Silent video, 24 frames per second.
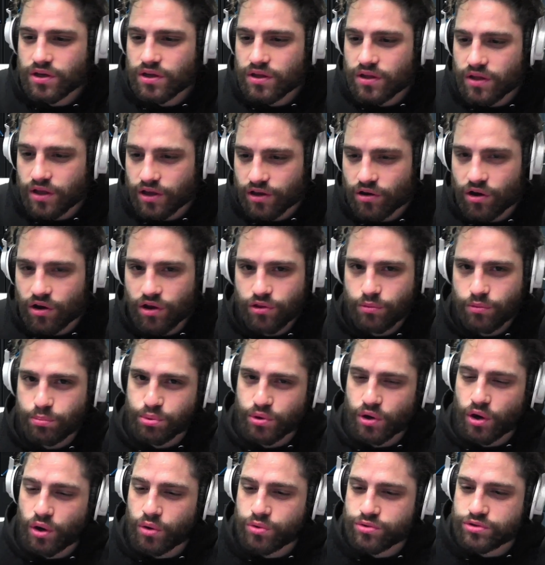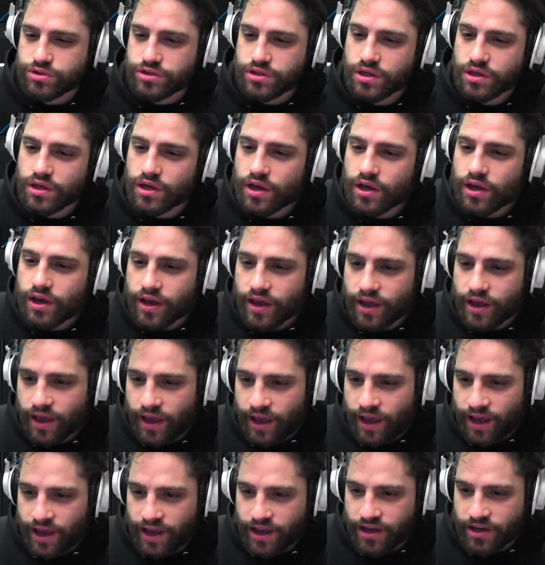like all the pros,
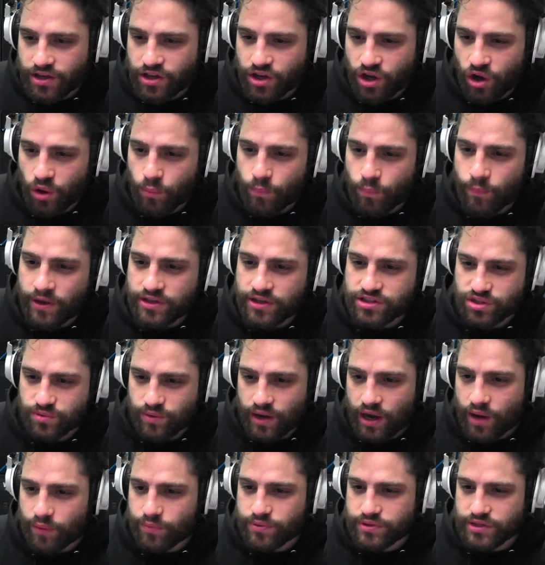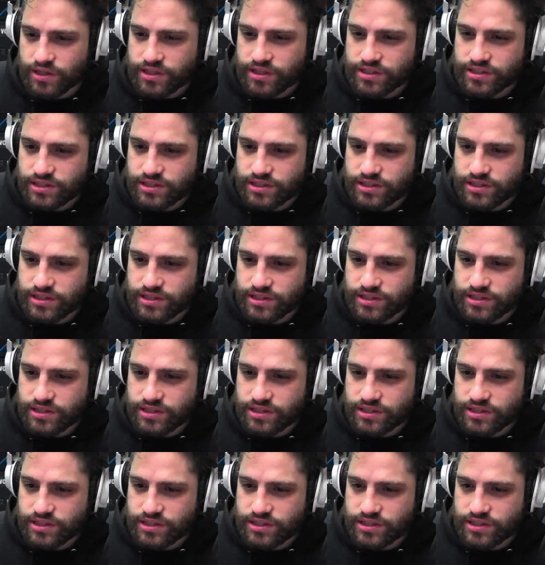and mess around with this.